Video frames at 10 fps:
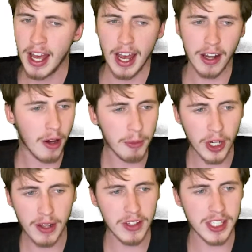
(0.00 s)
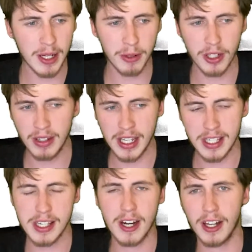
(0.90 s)
And I'm not even someone who
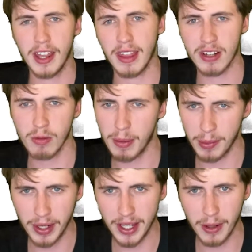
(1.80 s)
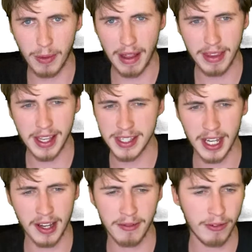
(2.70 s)
necessarily thinks Robert Whittaker won that
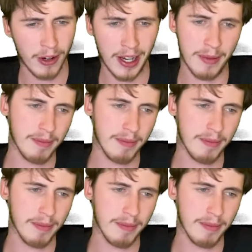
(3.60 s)
second fight.